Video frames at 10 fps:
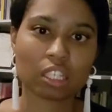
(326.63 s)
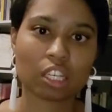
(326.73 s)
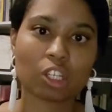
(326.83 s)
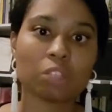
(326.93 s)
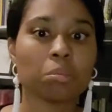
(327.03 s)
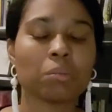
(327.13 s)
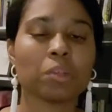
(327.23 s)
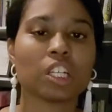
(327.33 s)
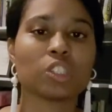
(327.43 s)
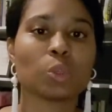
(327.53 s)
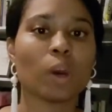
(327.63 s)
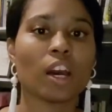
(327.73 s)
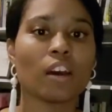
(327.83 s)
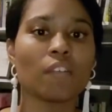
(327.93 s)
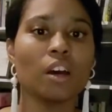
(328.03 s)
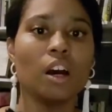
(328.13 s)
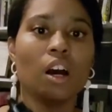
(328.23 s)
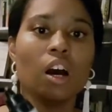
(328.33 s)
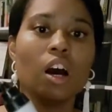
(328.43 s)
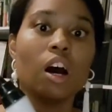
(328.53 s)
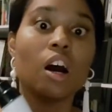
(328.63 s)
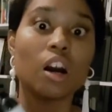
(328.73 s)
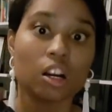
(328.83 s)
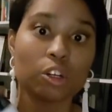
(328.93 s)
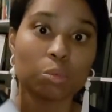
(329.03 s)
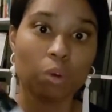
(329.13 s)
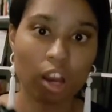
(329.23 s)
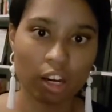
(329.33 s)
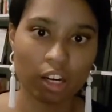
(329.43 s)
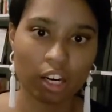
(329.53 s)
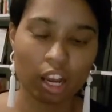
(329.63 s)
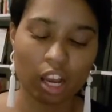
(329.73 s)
it could be because you have hard water.